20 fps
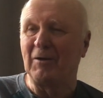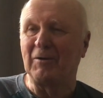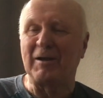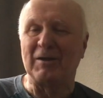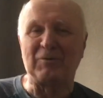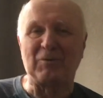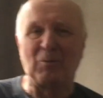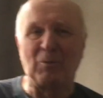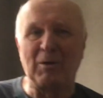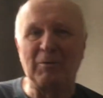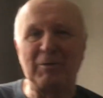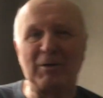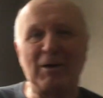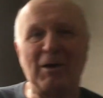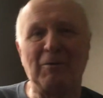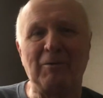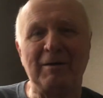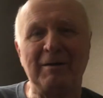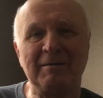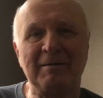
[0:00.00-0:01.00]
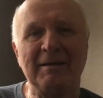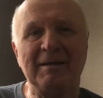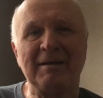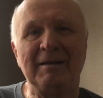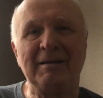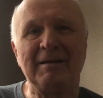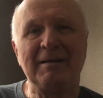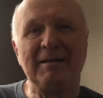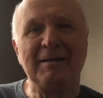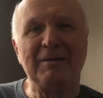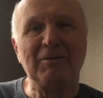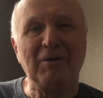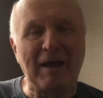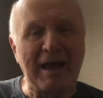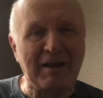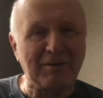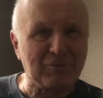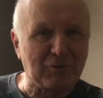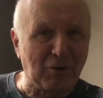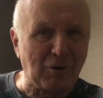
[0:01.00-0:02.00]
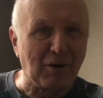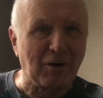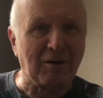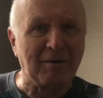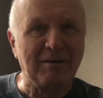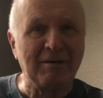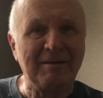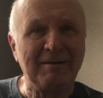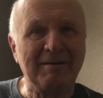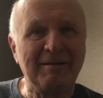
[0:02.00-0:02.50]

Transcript: Okay, so where are we going? You ask her.